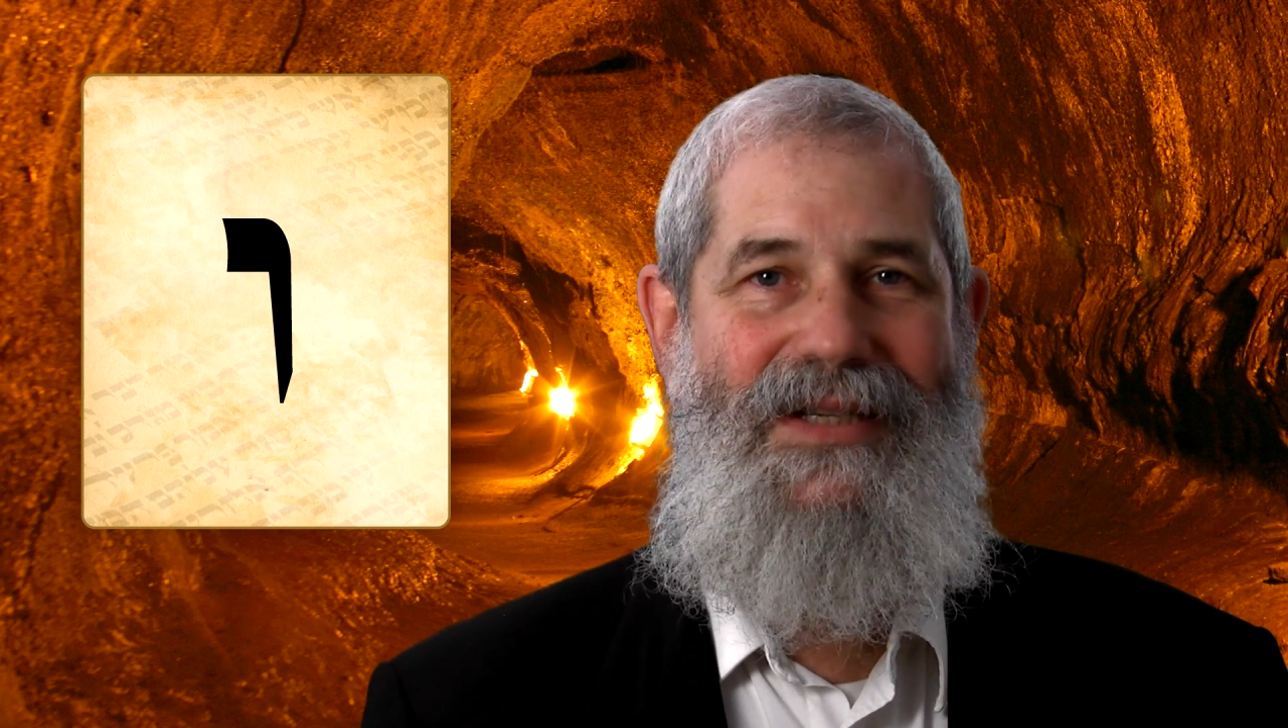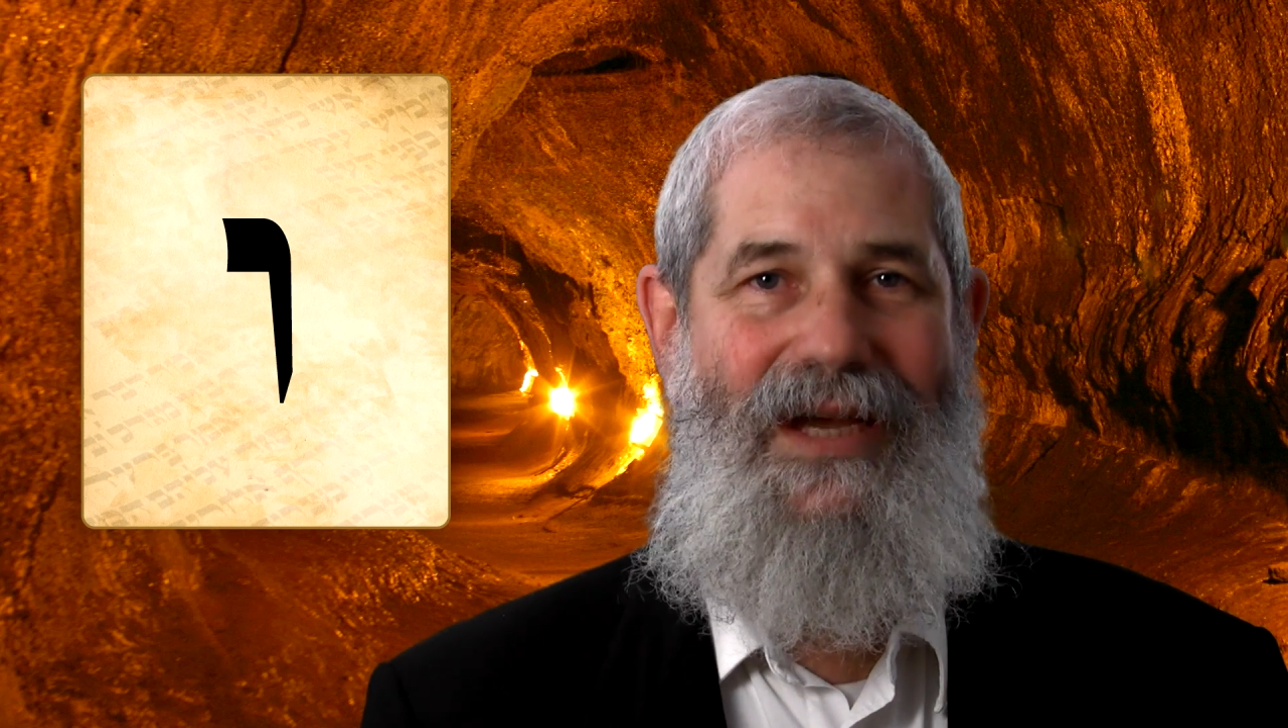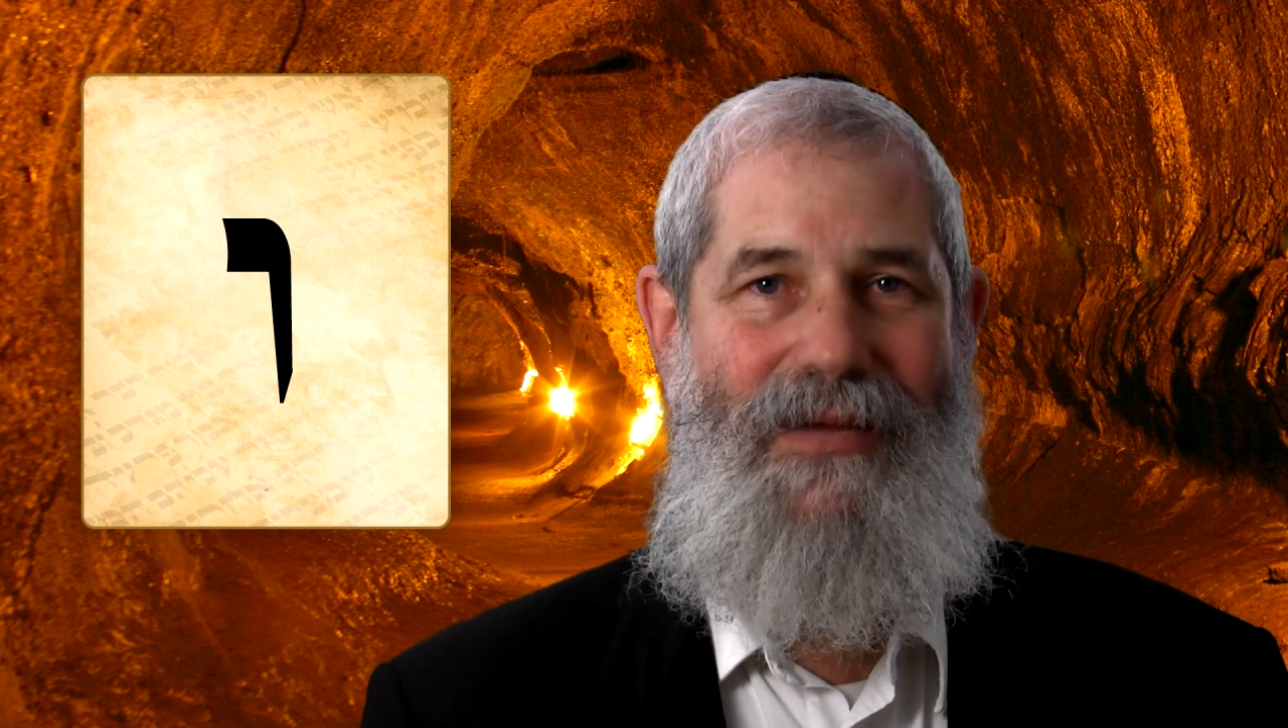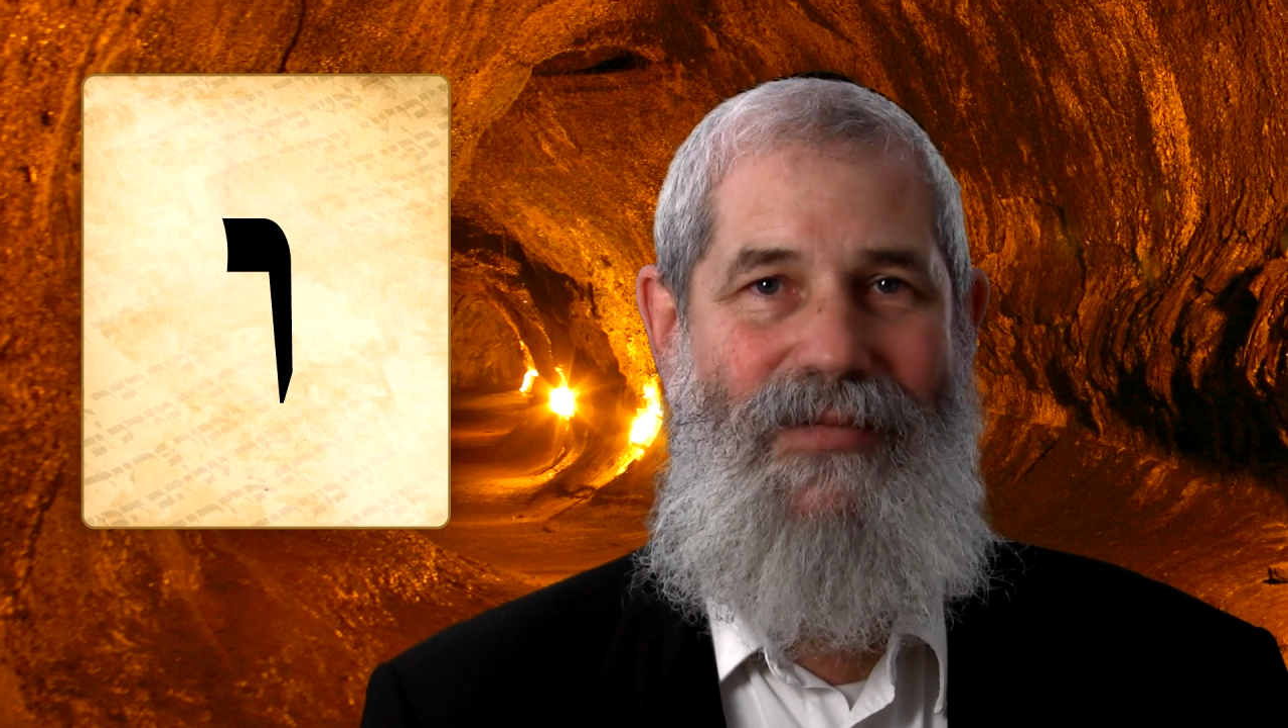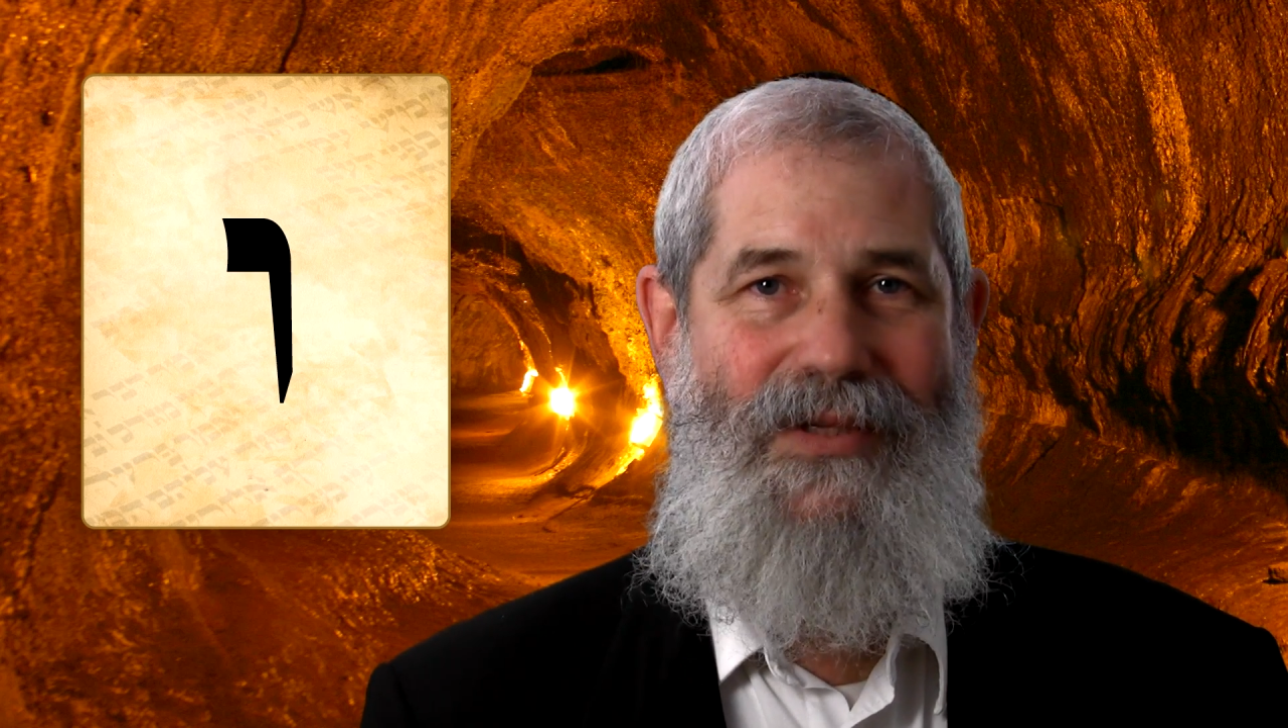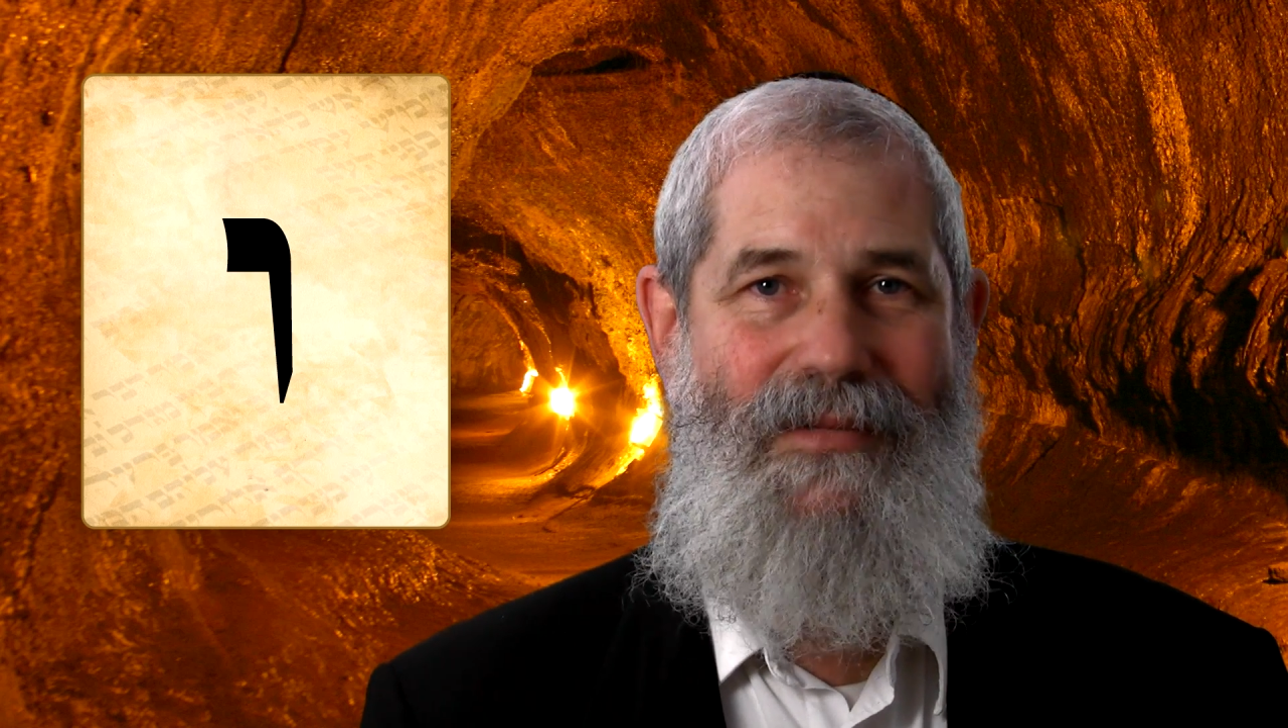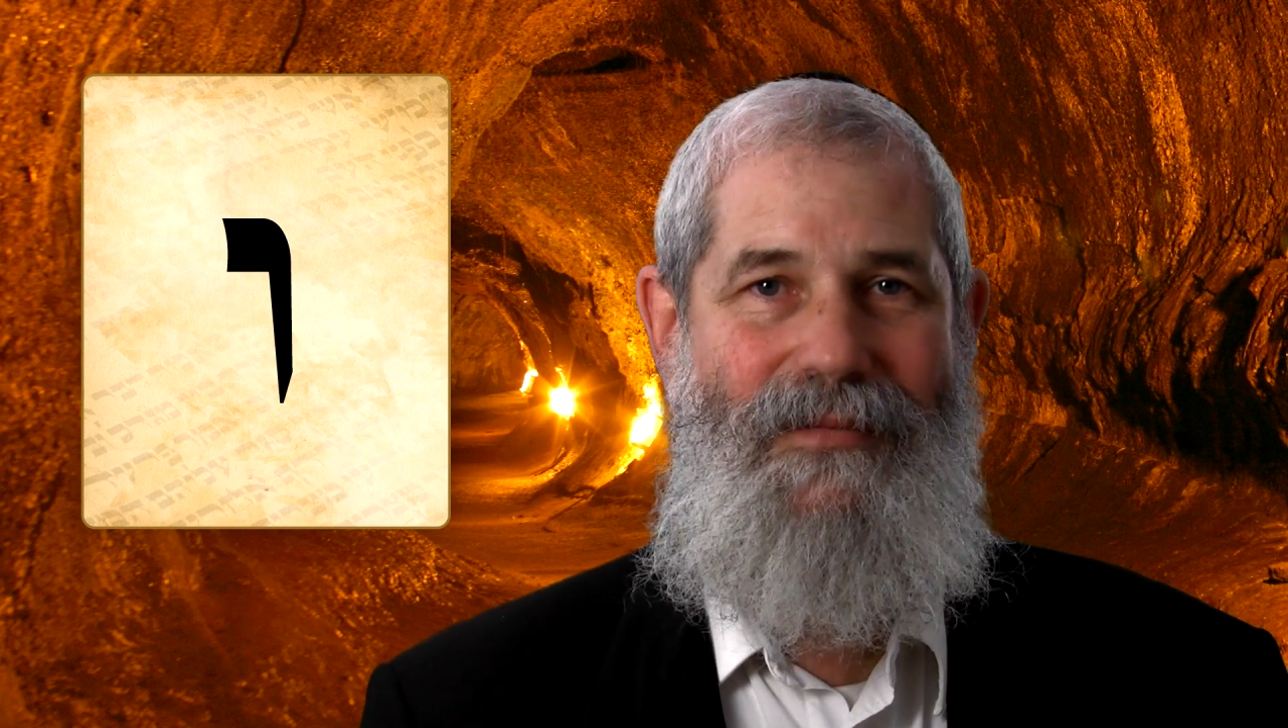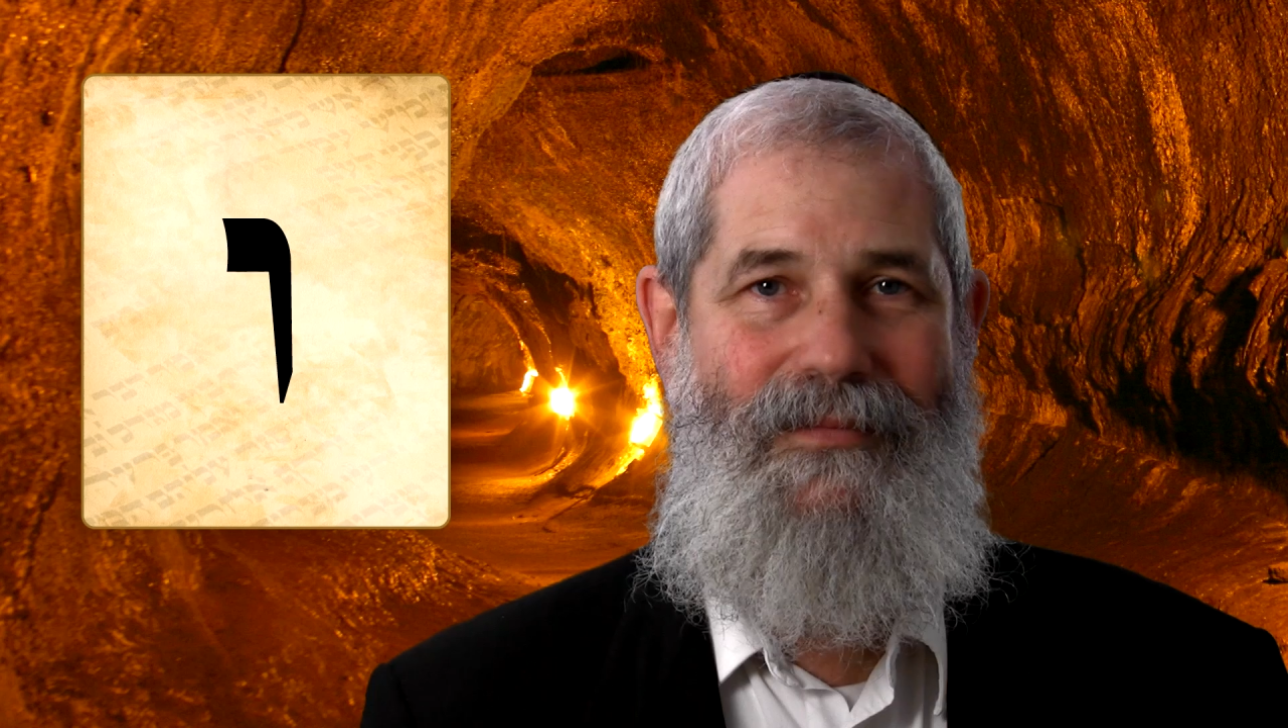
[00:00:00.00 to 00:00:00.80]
times.